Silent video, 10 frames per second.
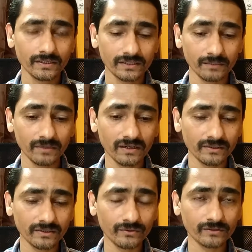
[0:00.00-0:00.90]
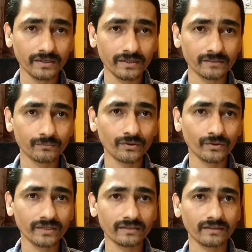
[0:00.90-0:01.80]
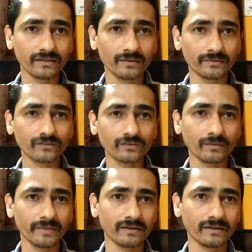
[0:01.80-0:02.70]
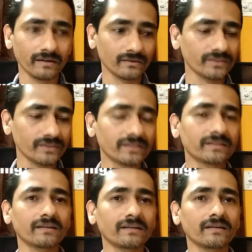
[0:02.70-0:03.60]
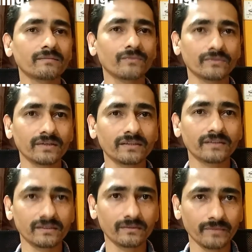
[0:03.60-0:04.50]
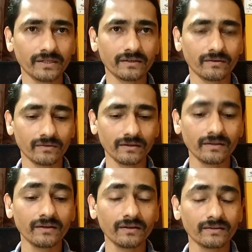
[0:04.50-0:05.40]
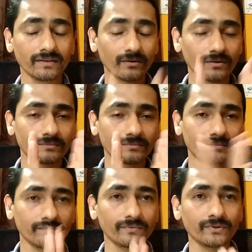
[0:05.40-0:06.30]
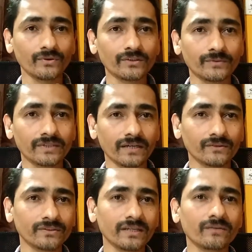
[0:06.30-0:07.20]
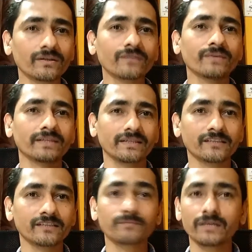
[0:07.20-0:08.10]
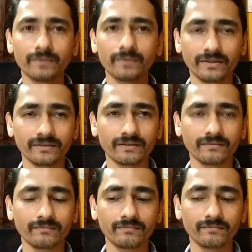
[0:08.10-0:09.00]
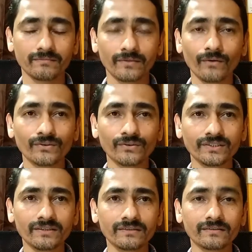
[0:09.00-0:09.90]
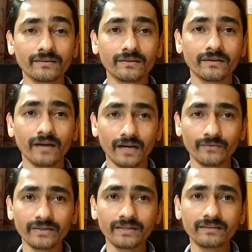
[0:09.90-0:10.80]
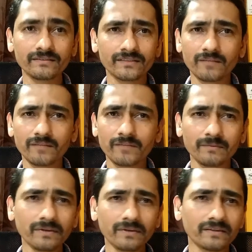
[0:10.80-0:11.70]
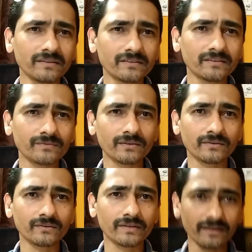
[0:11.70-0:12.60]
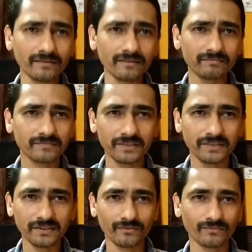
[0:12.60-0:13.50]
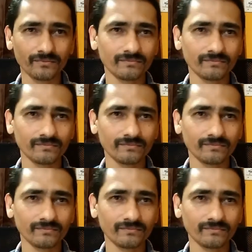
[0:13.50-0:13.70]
Similar like US, because both are in North America. US and Canada both are in North America. Okay. Now US visa usually you will get for 10 years multiple entry. Now question is, are we getting same multiple 10 years for Canada? Think of.